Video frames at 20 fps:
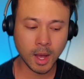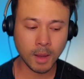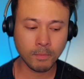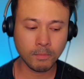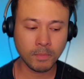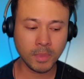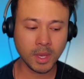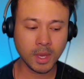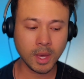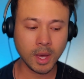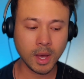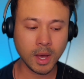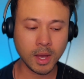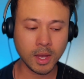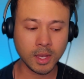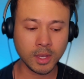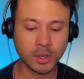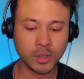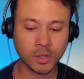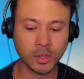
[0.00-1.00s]

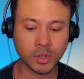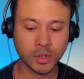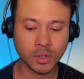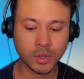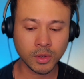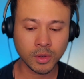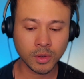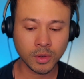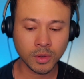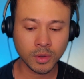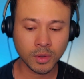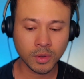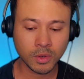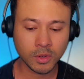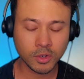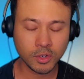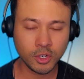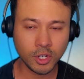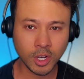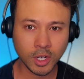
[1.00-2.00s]
because
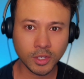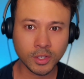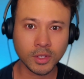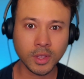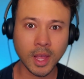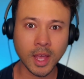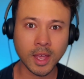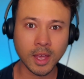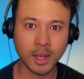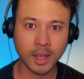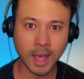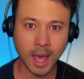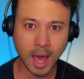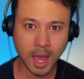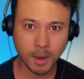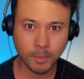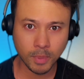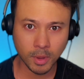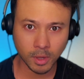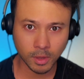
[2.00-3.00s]
just like a
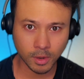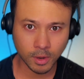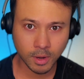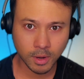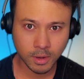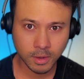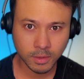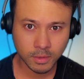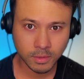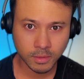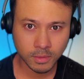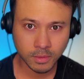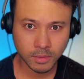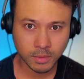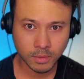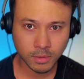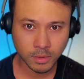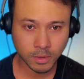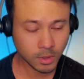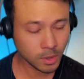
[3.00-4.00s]
caterpillar
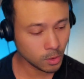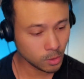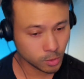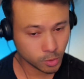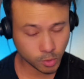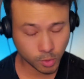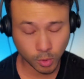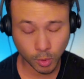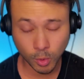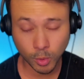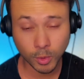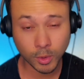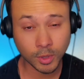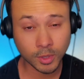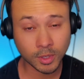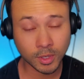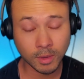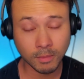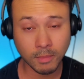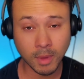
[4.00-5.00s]
goes through
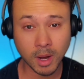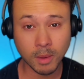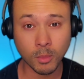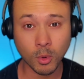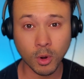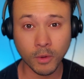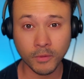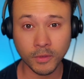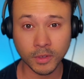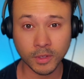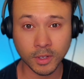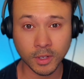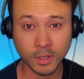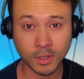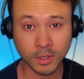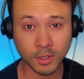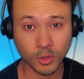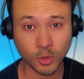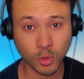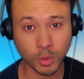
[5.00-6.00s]
this
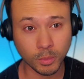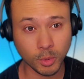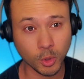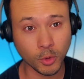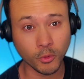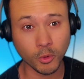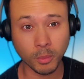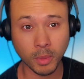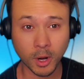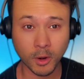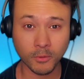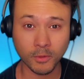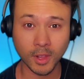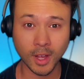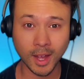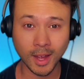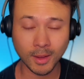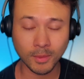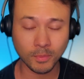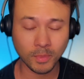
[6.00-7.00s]
metamorphosis into a beautiful
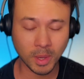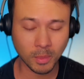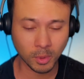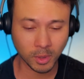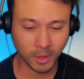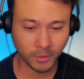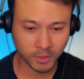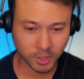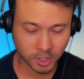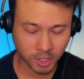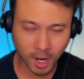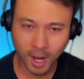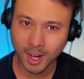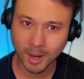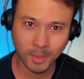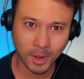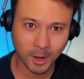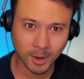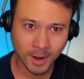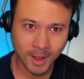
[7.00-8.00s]
butterfly, and people love to talk
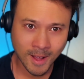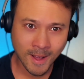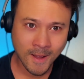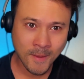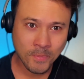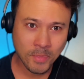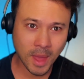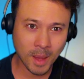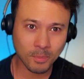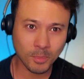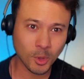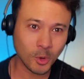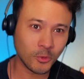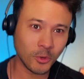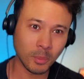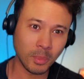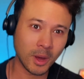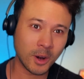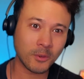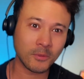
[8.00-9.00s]
about that beautiful
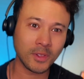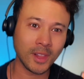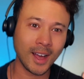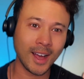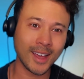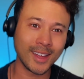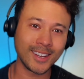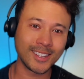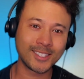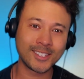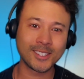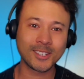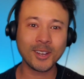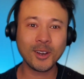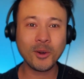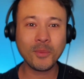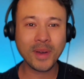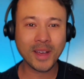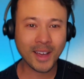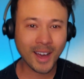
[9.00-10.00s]
butterfly, and it's just, oh
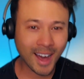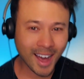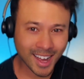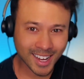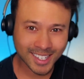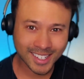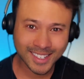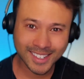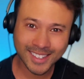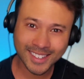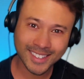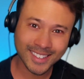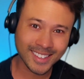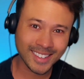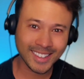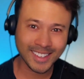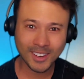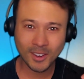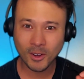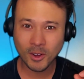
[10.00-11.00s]
my gosh,
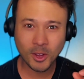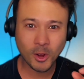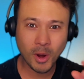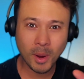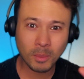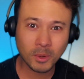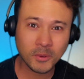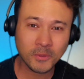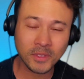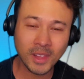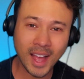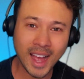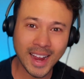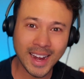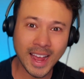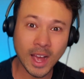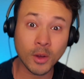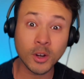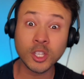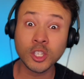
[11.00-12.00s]
you're able to fly
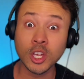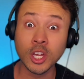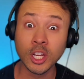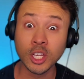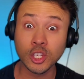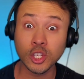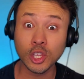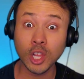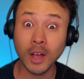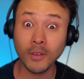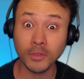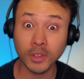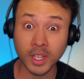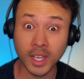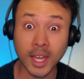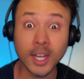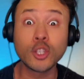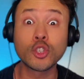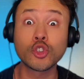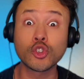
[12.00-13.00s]
now, and it's lovely,
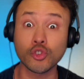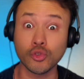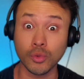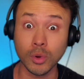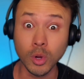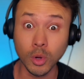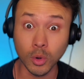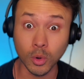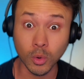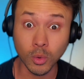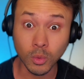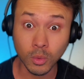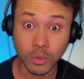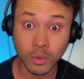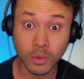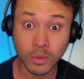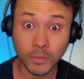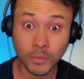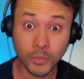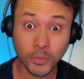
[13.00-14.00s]
and it's true.
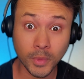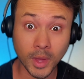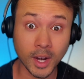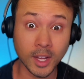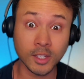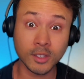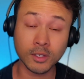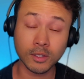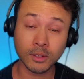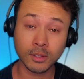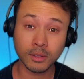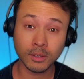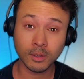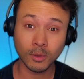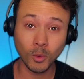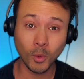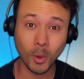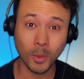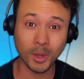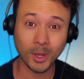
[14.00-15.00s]
That is
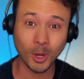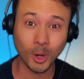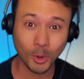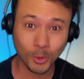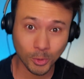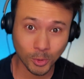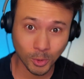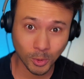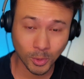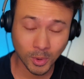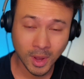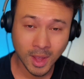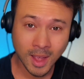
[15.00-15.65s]
what we go through.